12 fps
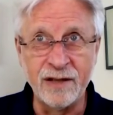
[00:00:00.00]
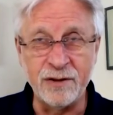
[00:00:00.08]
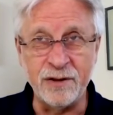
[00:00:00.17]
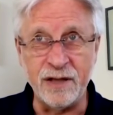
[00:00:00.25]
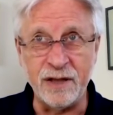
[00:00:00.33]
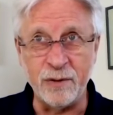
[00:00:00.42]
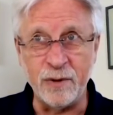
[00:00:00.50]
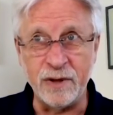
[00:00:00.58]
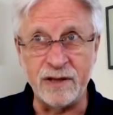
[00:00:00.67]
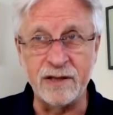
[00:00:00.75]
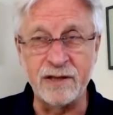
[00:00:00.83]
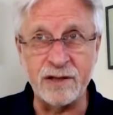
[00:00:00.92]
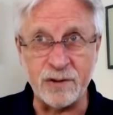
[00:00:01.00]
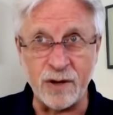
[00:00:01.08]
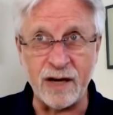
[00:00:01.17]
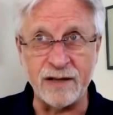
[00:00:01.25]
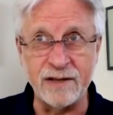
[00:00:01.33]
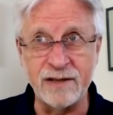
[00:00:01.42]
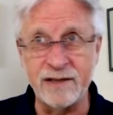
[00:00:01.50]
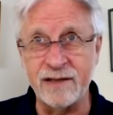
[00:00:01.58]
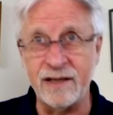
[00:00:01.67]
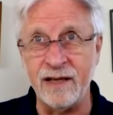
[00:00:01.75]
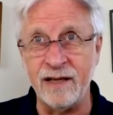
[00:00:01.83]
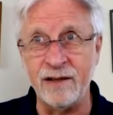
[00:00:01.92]
to deal with
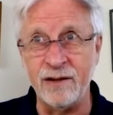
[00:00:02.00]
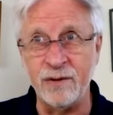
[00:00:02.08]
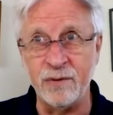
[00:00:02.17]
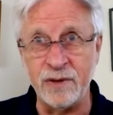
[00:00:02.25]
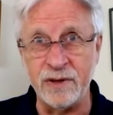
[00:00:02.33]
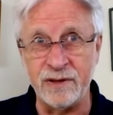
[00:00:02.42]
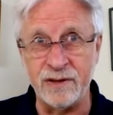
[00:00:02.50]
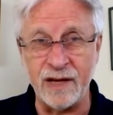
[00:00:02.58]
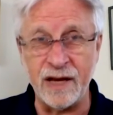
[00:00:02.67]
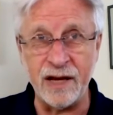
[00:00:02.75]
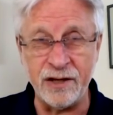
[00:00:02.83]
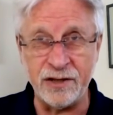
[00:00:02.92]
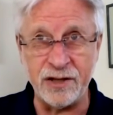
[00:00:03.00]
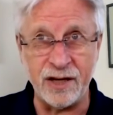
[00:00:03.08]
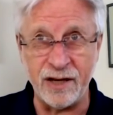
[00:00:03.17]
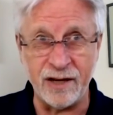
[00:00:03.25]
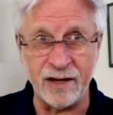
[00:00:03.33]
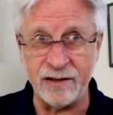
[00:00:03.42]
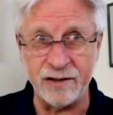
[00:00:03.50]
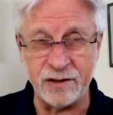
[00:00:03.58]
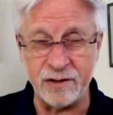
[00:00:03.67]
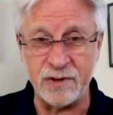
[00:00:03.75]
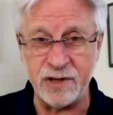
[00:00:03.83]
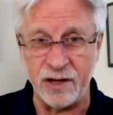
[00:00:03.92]
stress and with aging and
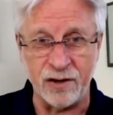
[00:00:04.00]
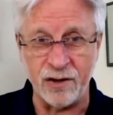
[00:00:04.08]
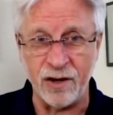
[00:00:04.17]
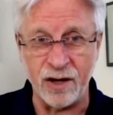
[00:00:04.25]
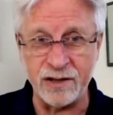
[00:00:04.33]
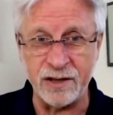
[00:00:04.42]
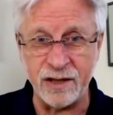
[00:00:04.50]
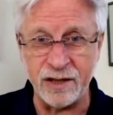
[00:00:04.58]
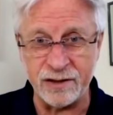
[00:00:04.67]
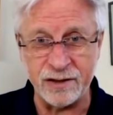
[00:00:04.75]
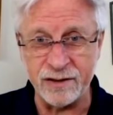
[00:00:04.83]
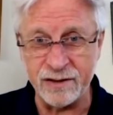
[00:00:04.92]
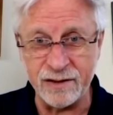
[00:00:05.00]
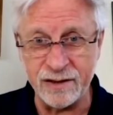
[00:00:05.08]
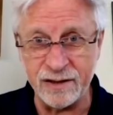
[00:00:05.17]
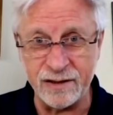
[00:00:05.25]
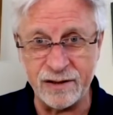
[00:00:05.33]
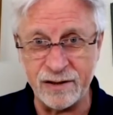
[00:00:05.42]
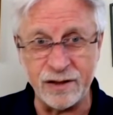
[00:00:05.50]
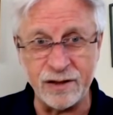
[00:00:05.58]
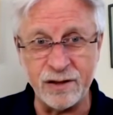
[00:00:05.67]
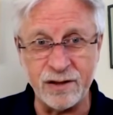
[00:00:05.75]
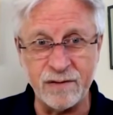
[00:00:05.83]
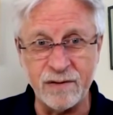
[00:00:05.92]
just general oxidation. It's
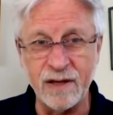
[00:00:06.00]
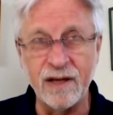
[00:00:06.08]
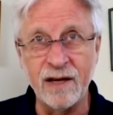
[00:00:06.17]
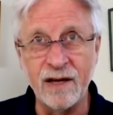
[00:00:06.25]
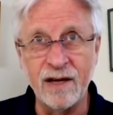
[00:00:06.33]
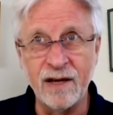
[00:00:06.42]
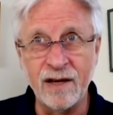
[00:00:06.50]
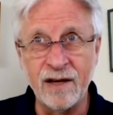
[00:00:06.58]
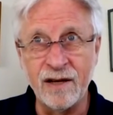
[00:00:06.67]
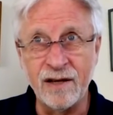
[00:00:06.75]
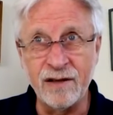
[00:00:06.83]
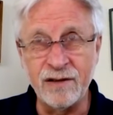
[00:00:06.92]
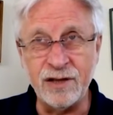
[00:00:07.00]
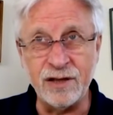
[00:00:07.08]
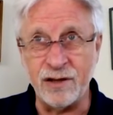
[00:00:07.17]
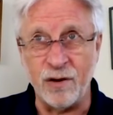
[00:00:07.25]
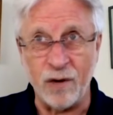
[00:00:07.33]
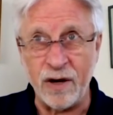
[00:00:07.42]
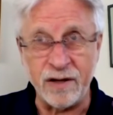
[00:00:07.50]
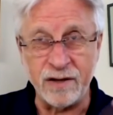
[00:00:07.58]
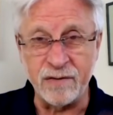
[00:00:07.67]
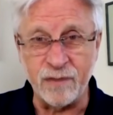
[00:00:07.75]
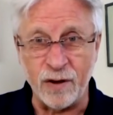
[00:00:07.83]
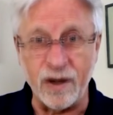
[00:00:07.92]
just great
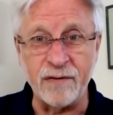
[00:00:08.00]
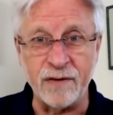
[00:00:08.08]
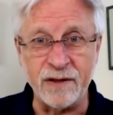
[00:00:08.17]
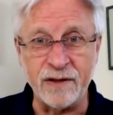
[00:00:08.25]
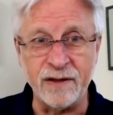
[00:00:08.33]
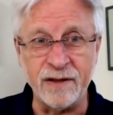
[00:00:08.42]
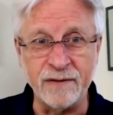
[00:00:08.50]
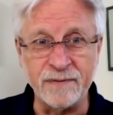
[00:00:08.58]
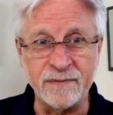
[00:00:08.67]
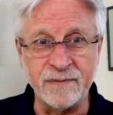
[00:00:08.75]
for everything.